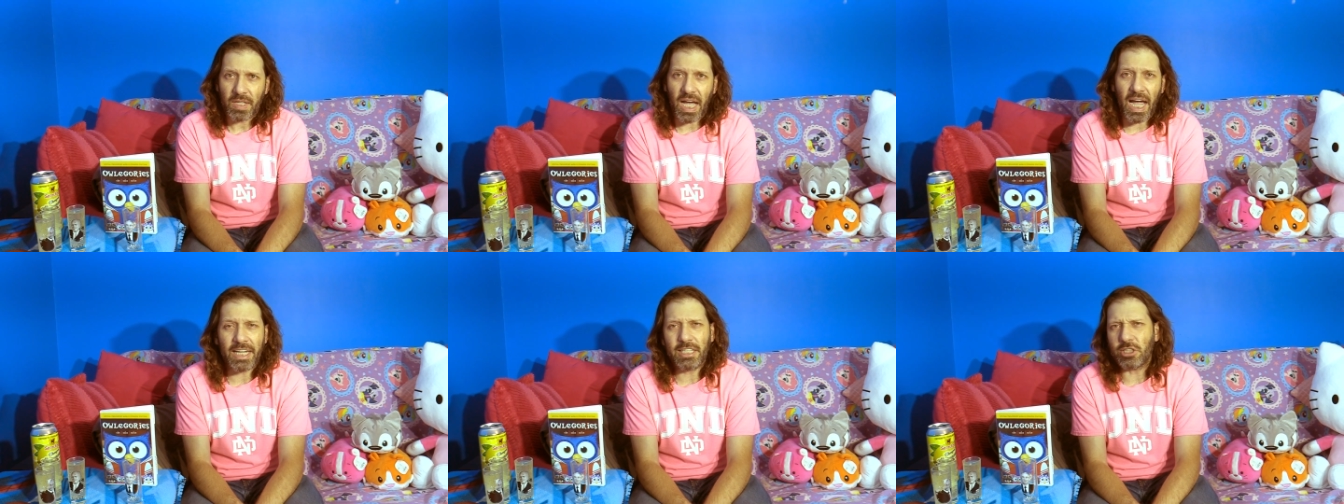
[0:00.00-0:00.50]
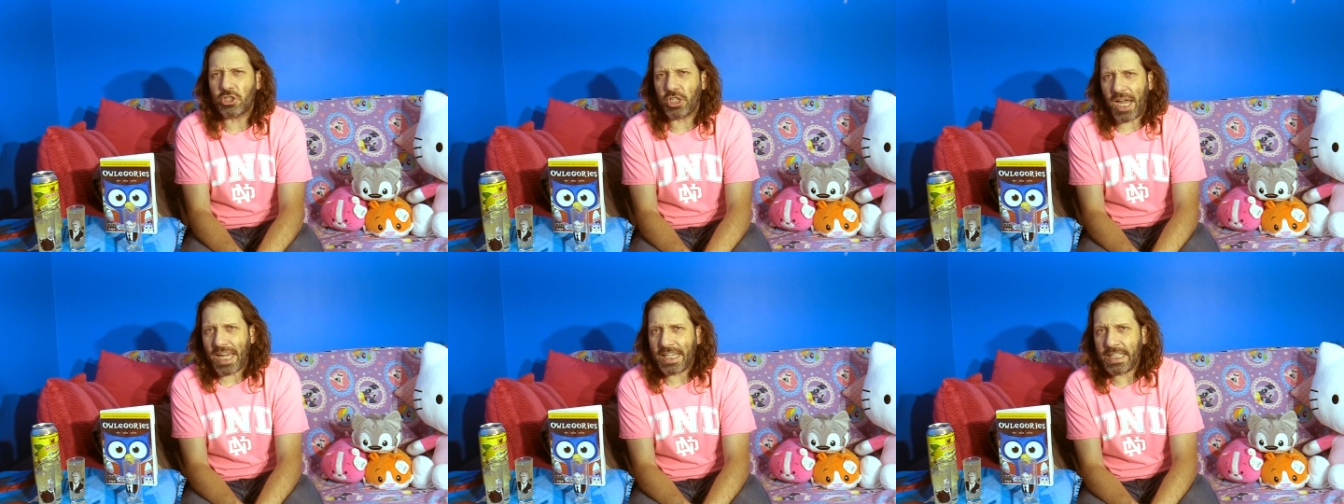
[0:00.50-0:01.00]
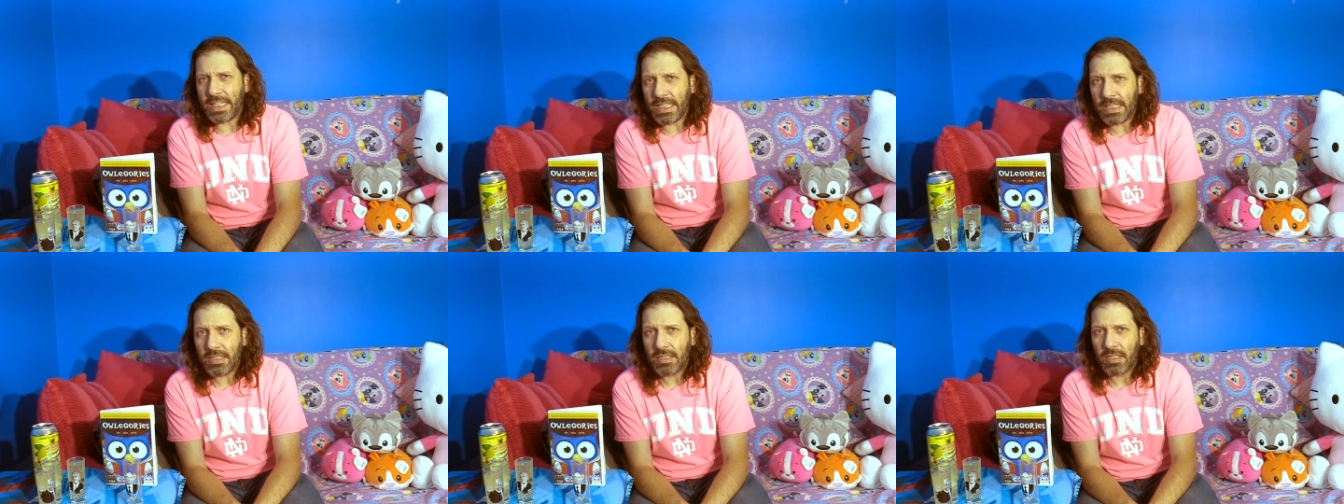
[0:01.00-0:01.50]
kind of
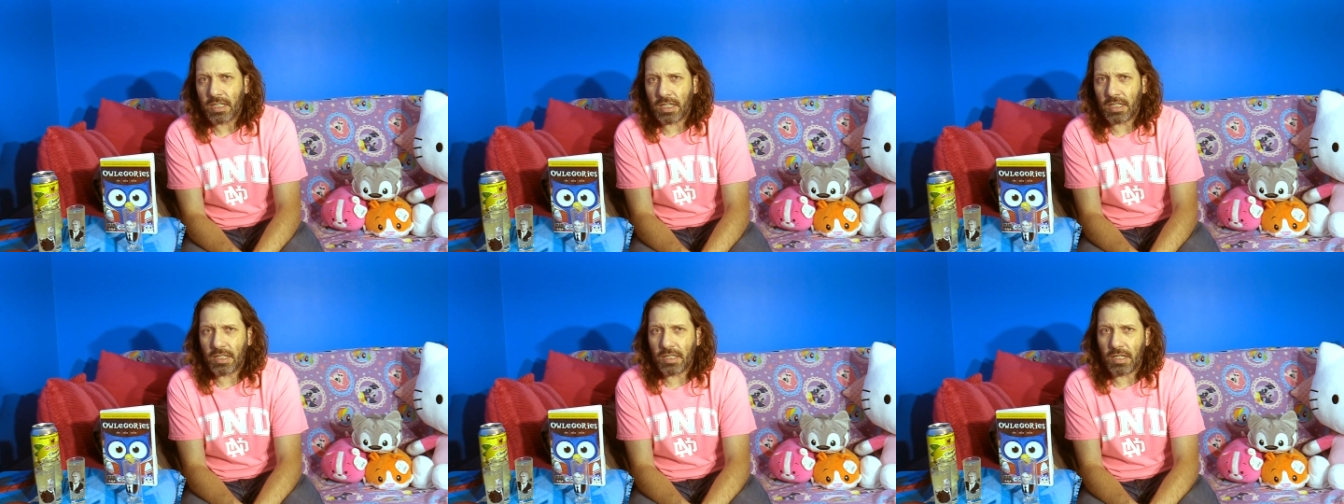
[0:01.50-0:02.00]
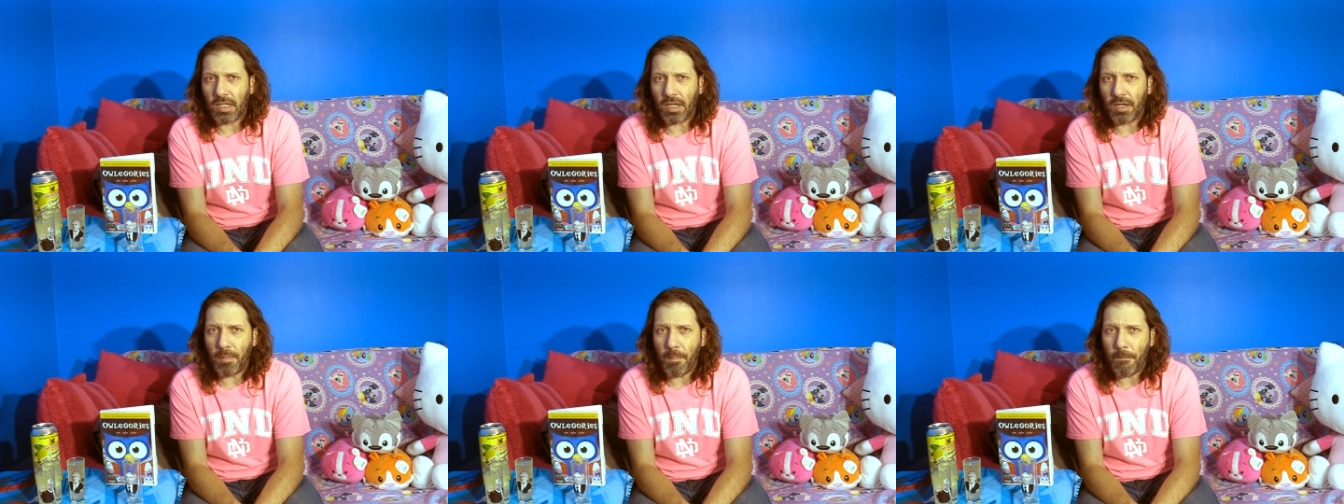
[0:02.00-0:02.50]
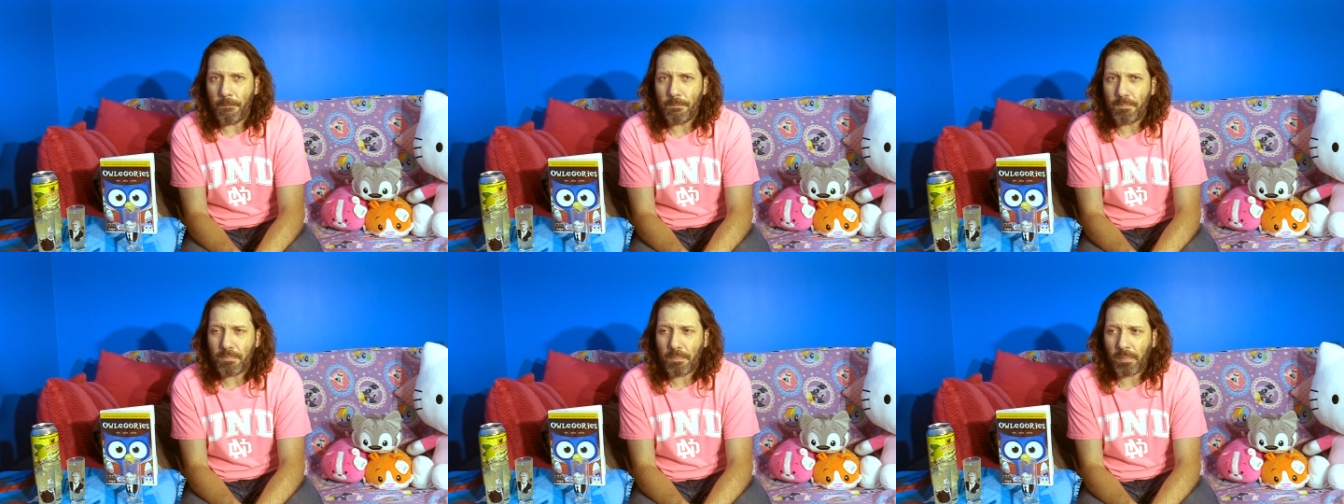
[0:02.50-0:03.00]
janky. Um,
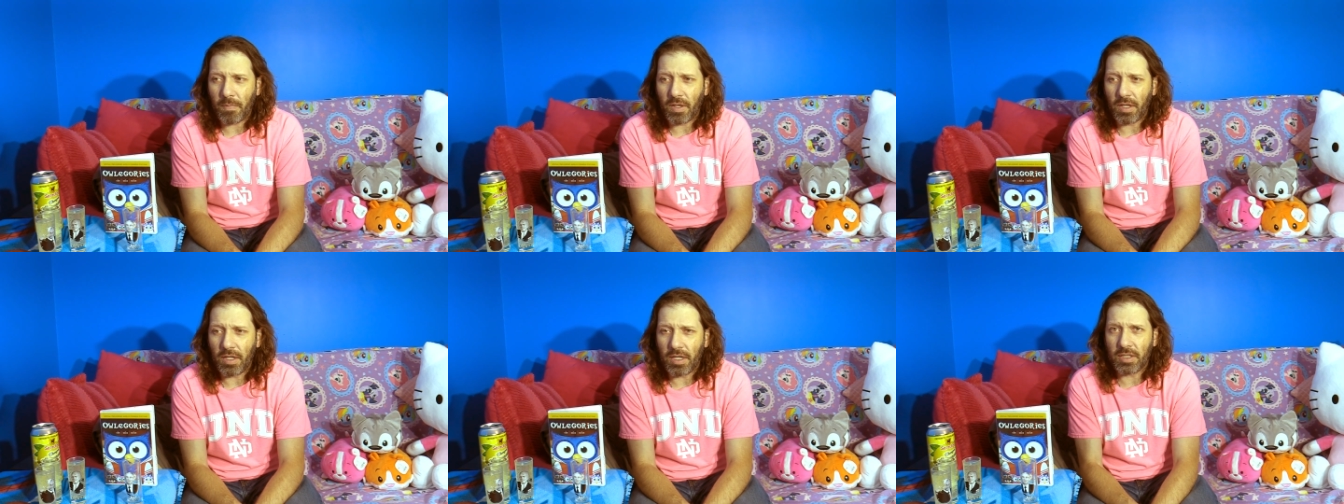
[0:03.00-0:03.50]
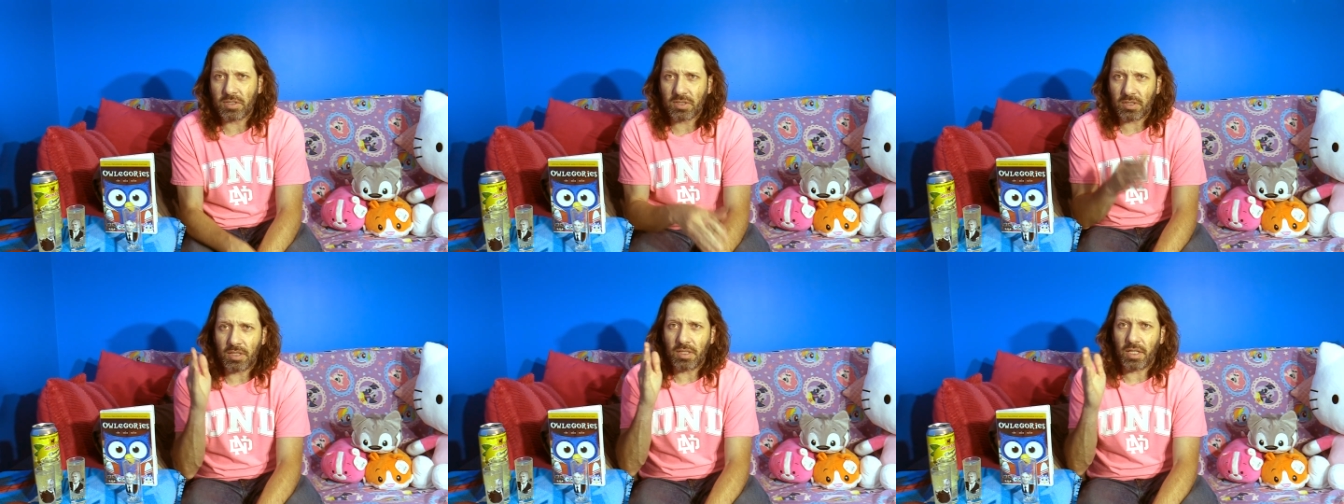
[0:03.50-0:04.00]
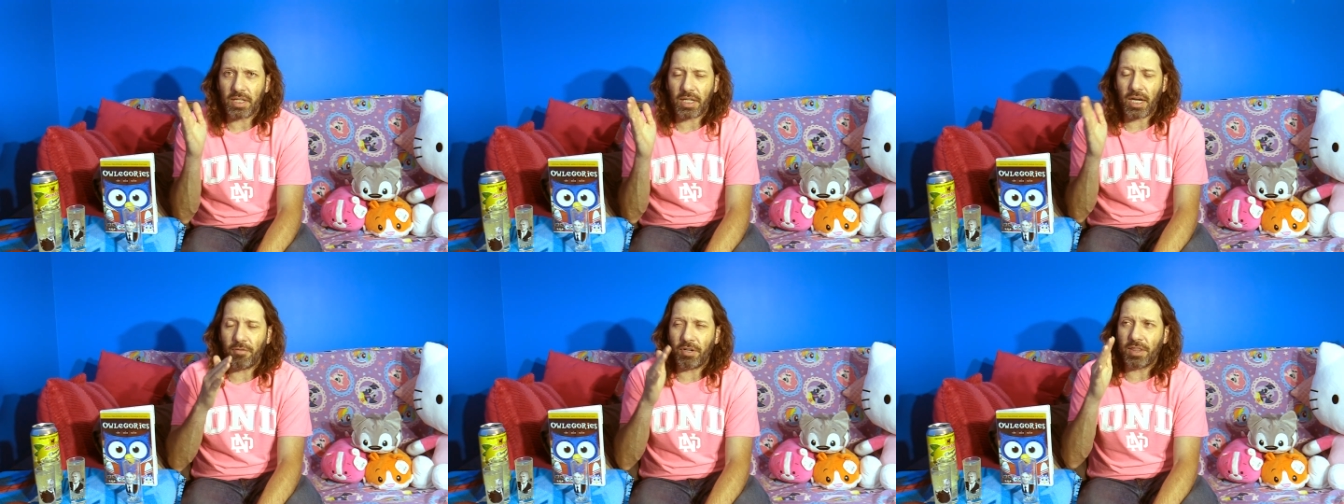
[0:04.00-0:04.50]
it's like
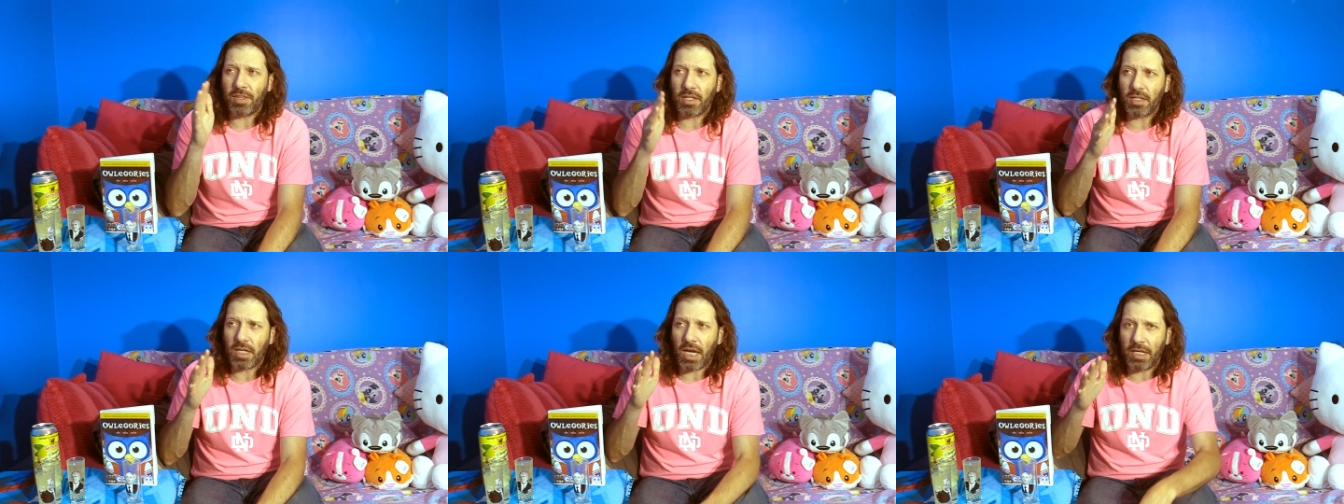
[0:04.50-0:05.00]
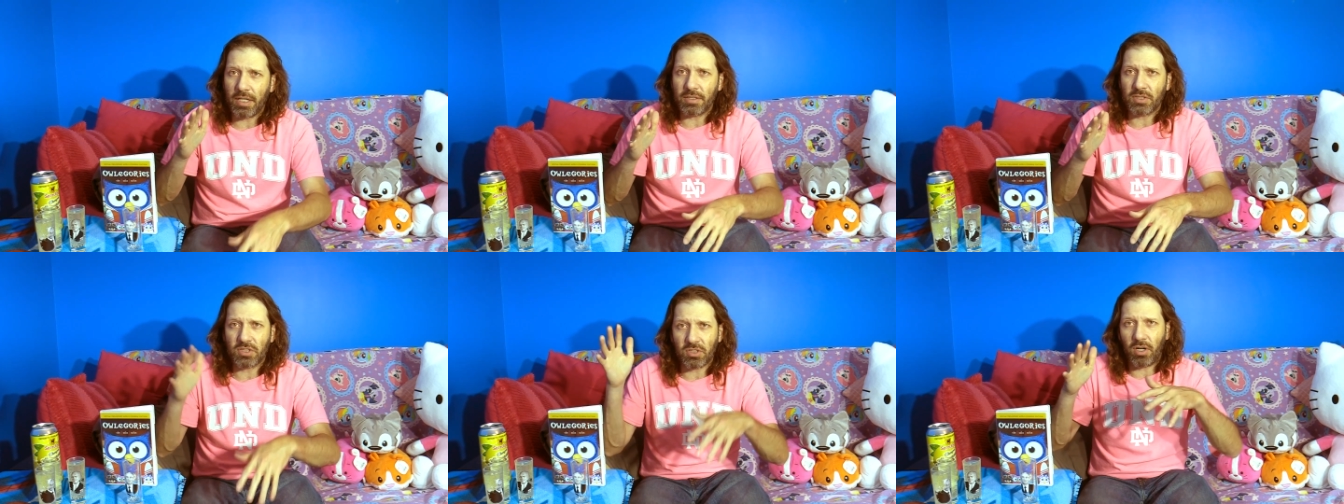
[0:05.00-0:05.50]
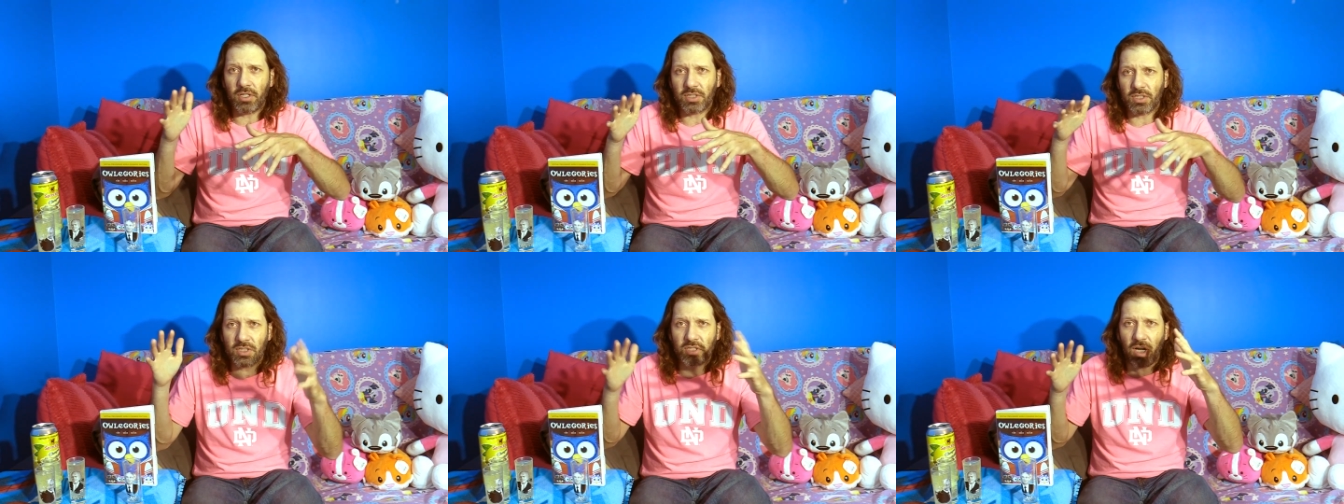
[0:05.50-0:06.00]
everything kind of
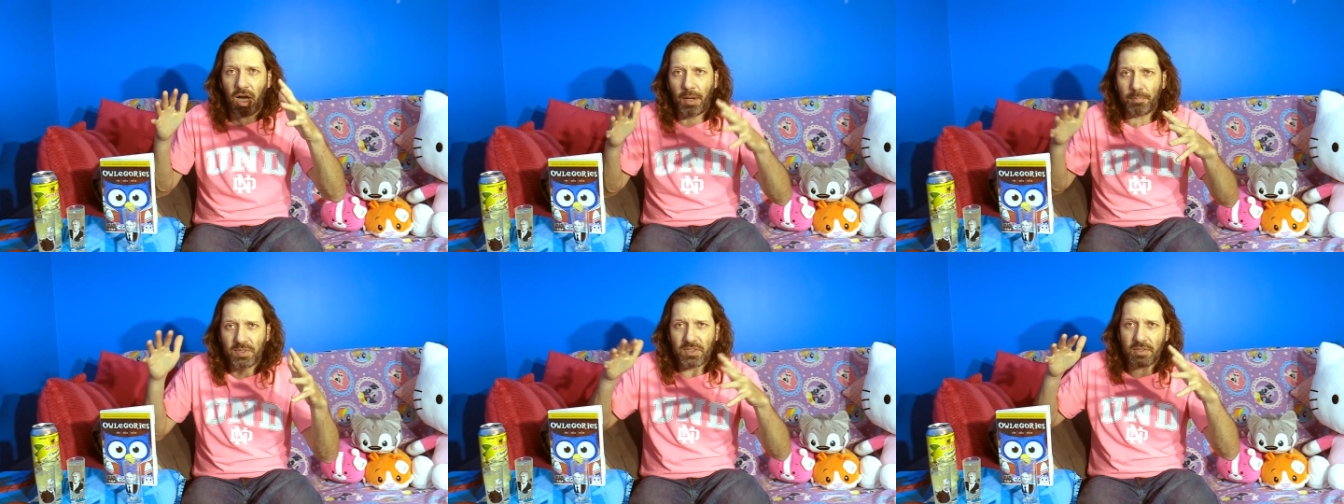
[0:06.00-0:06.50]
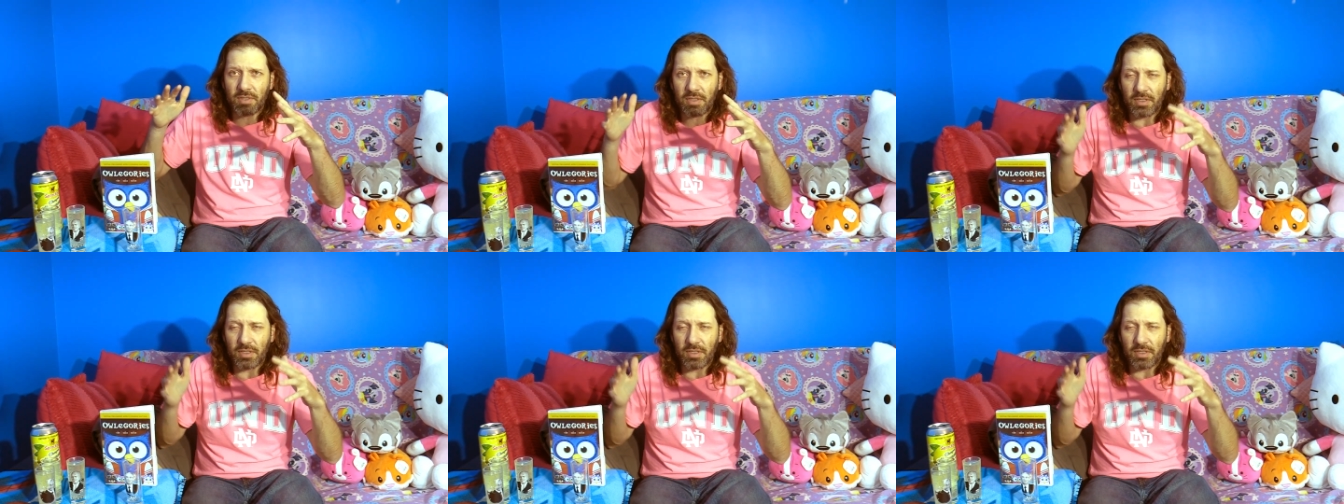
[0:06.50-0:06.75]
starts and stops.